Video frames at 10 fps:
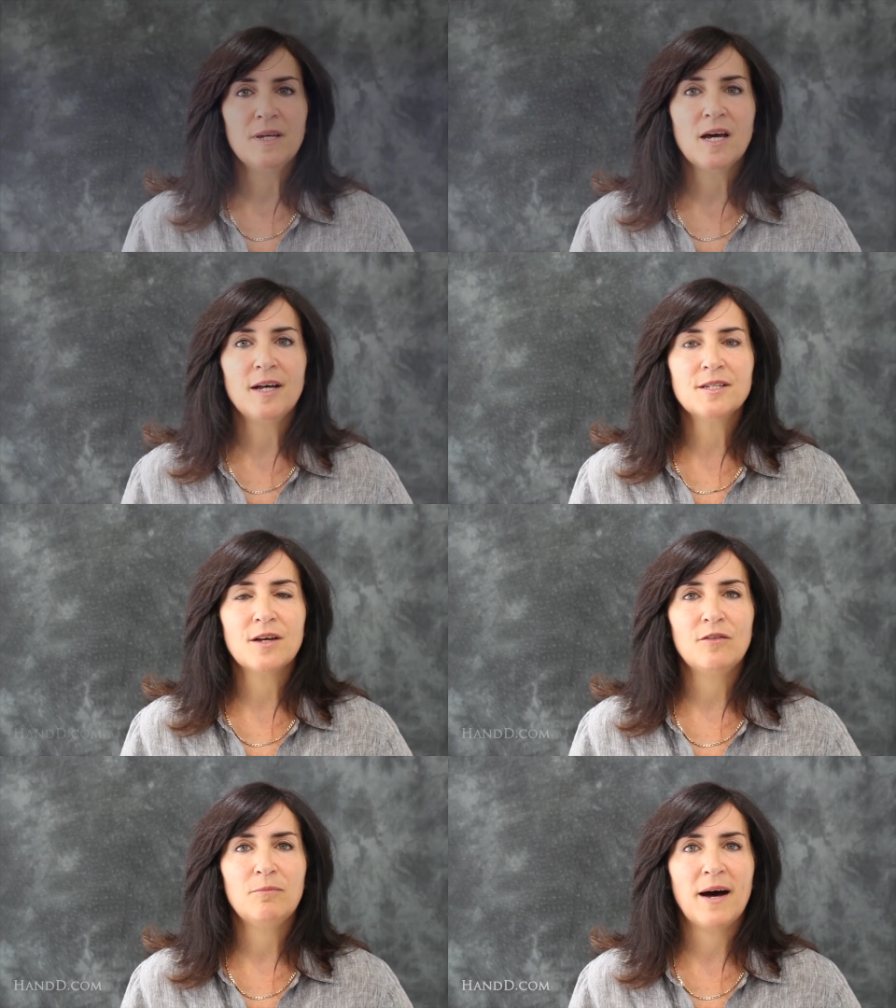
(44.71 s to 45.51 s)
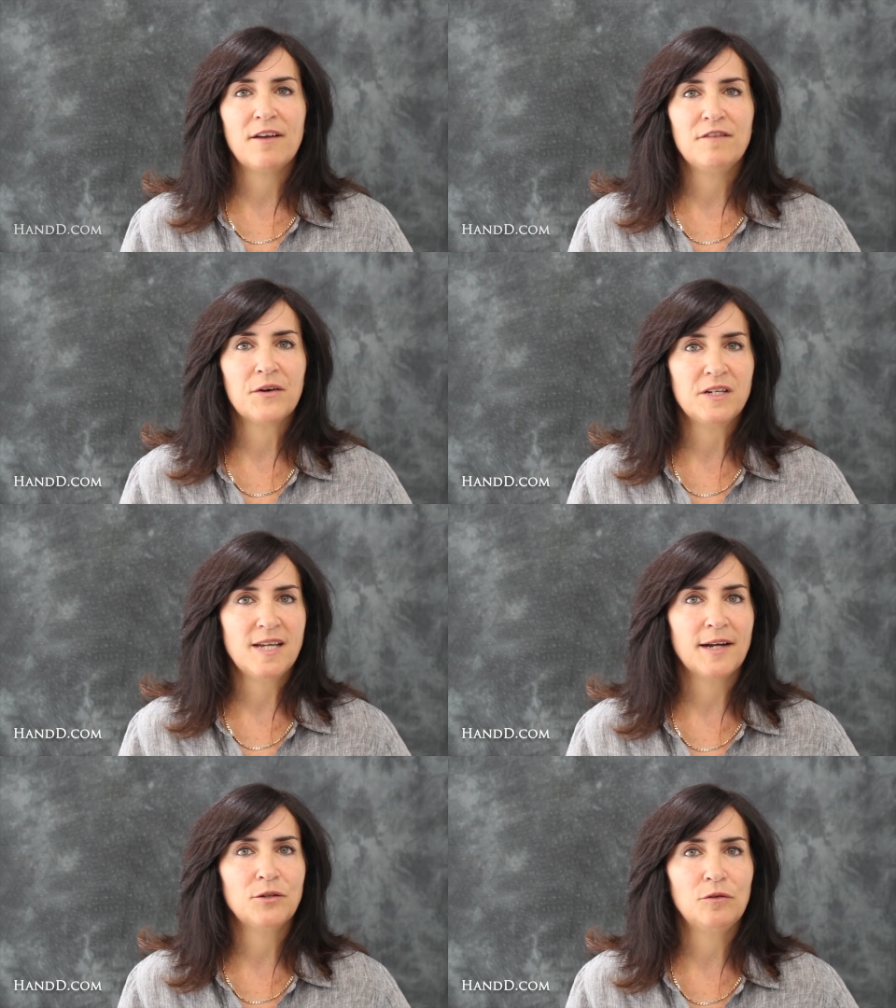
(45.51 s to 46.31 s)
Because of my very
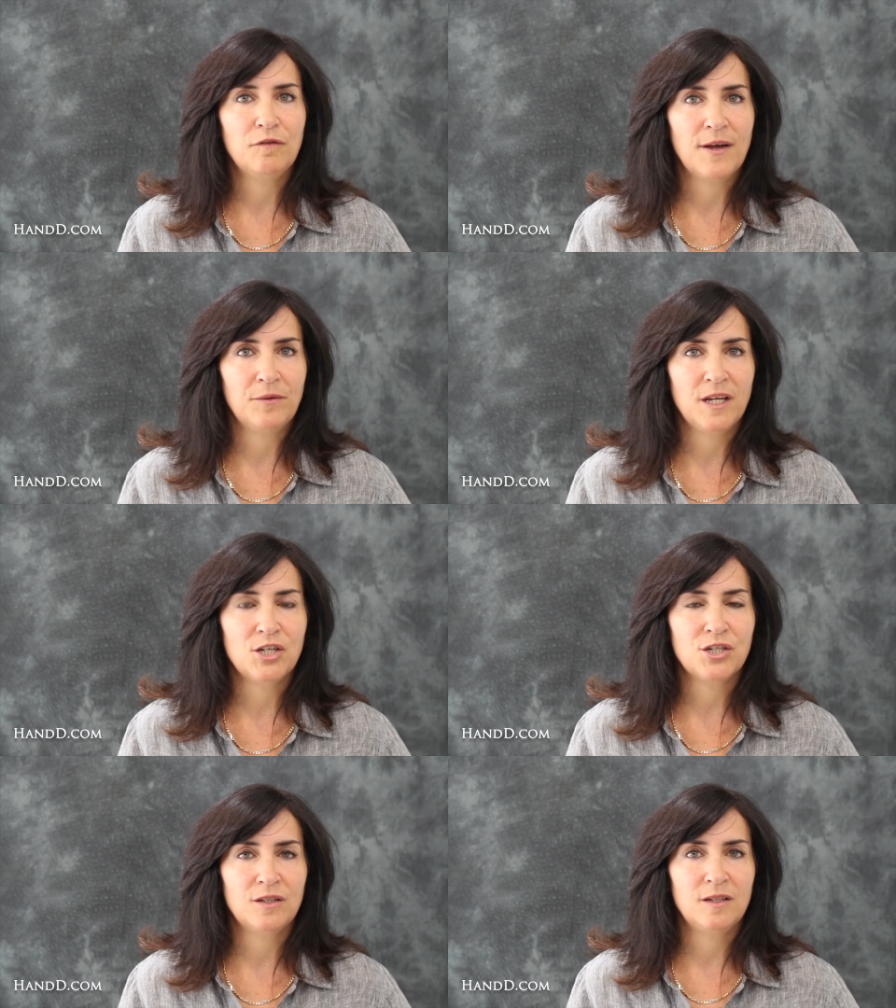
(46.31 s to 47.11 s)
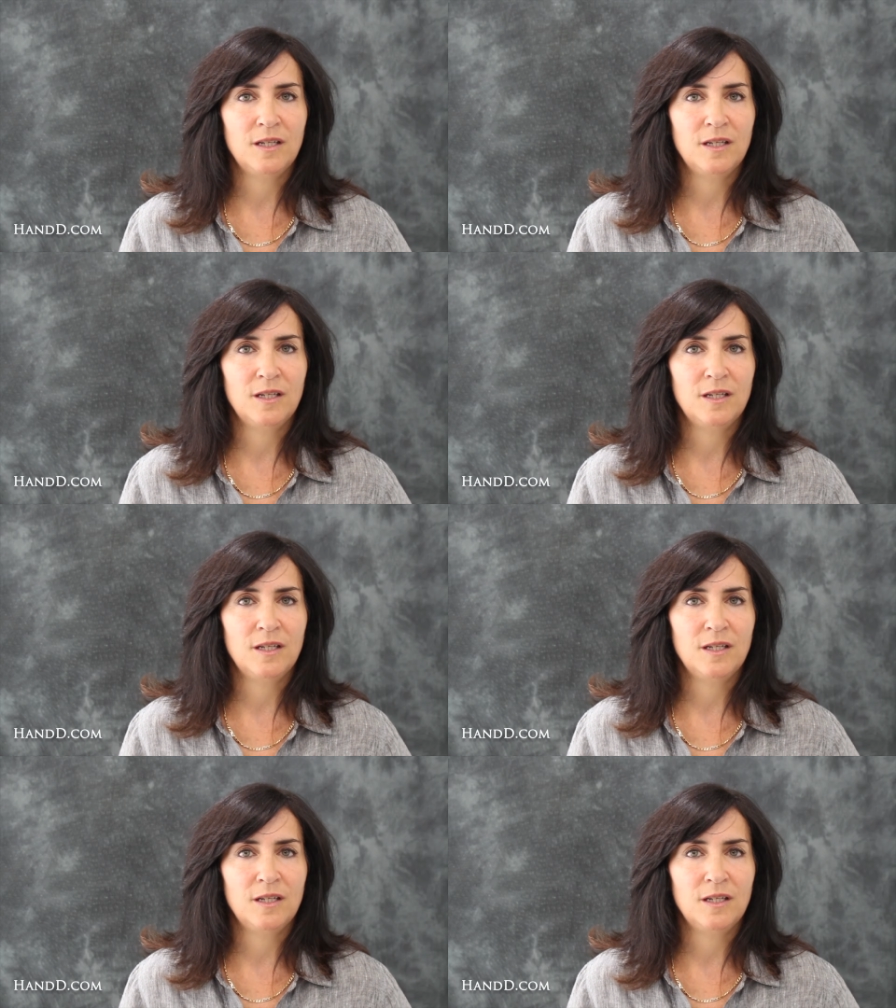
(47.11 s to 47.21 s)
technical foundation